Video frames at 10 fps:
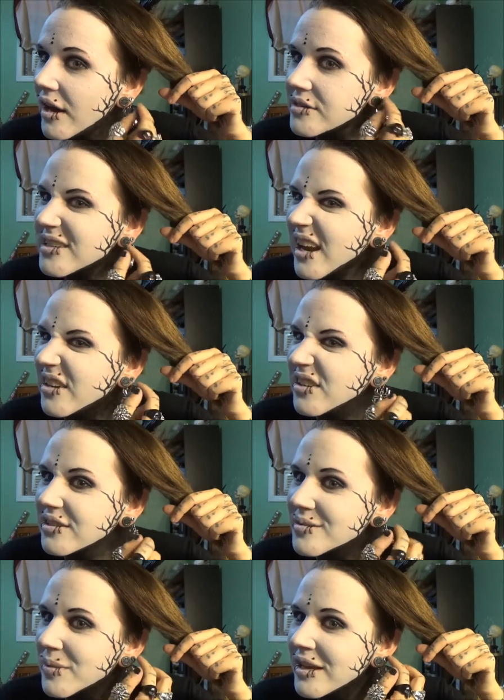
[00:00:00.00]
I just kind of
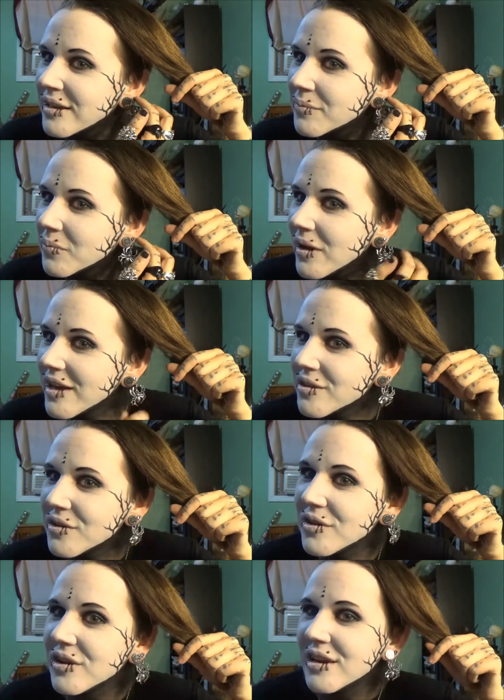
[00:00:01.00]
hooked them in my
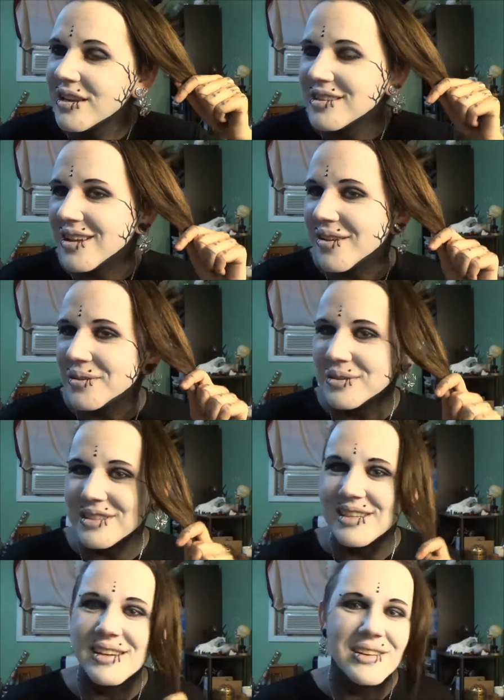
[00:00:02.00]
other tunnel.
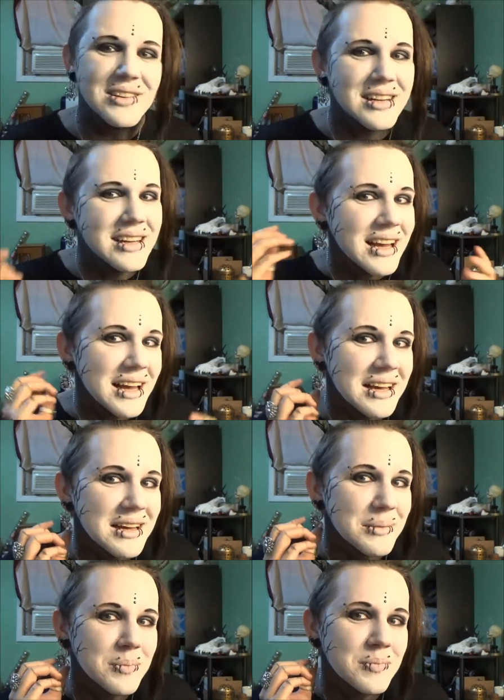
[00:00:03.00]
So
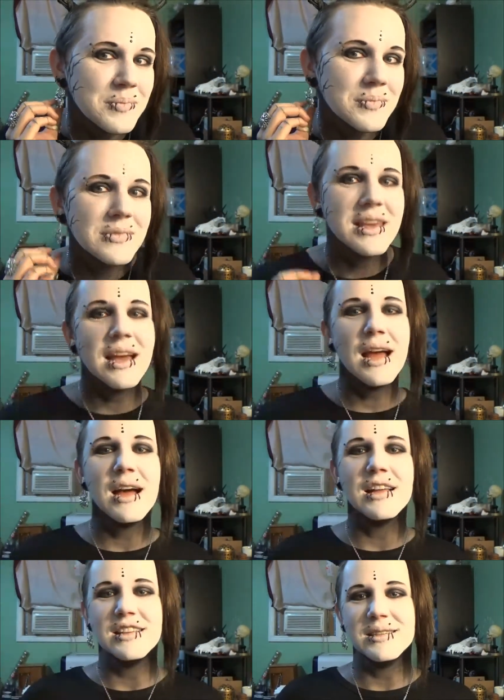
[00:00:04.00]
um,
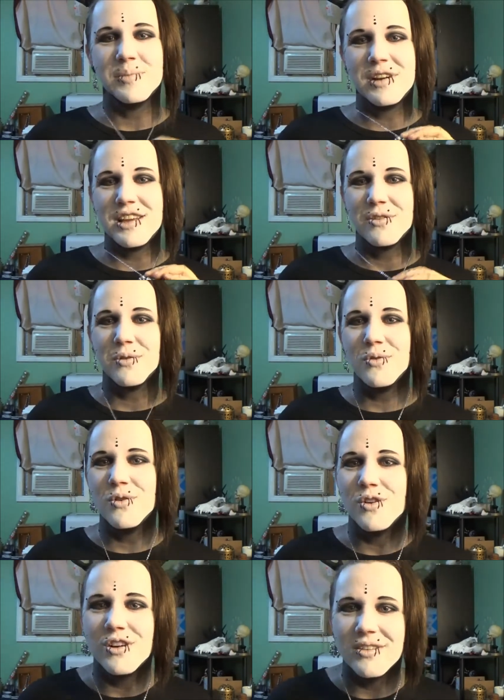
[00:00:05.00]
yeah, that's pretty
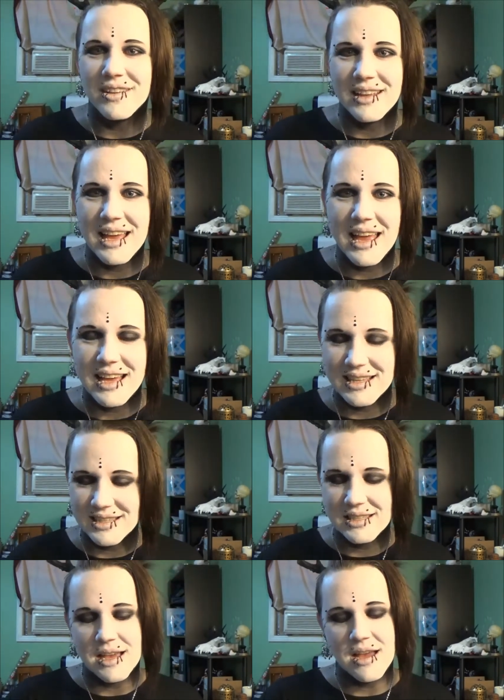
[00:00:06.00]
cool. And
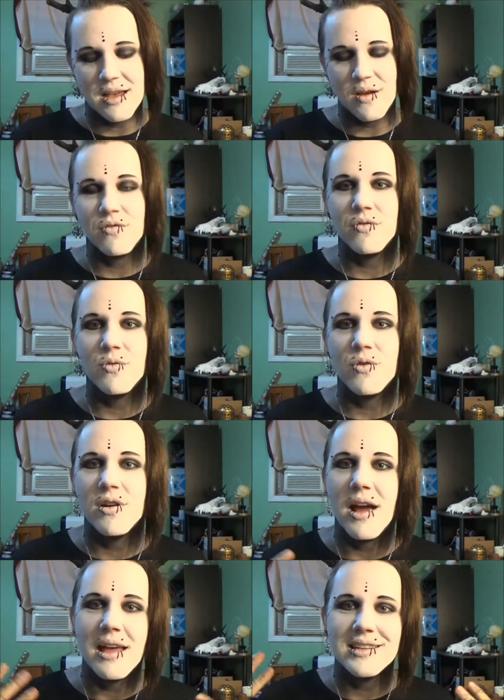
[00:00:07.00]
uh,
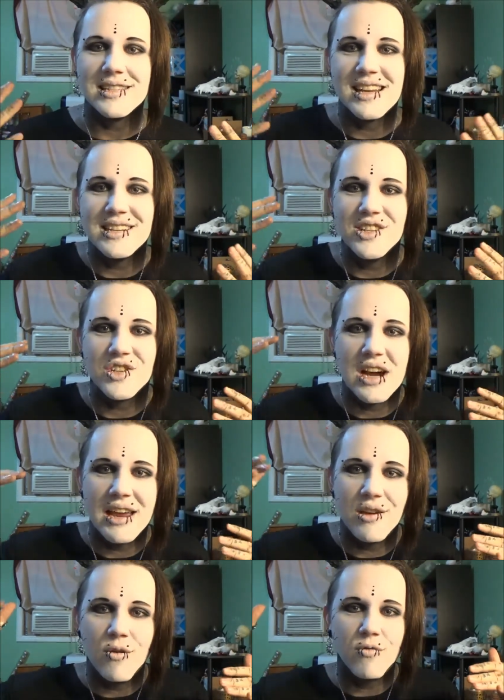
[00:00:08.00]
for I decided to try
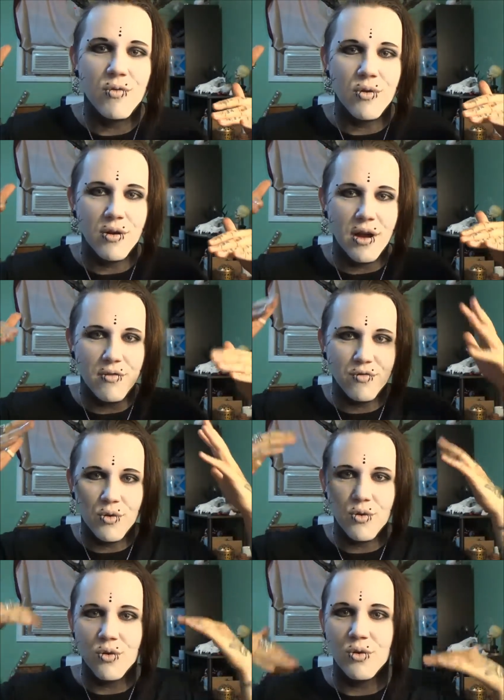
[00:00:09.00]
and go for a
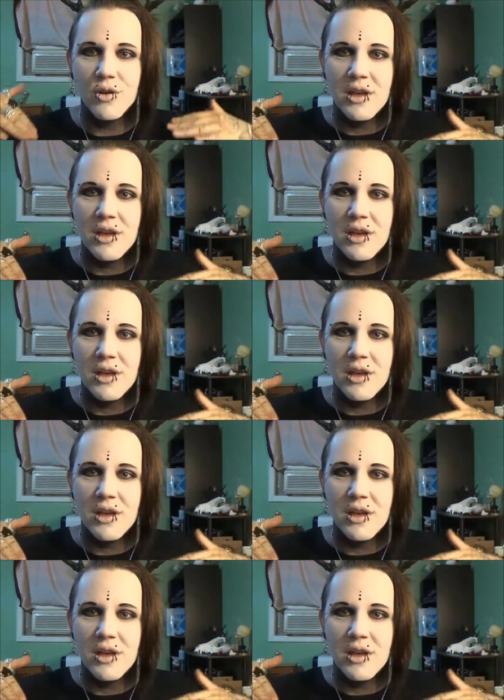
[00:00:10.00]
full,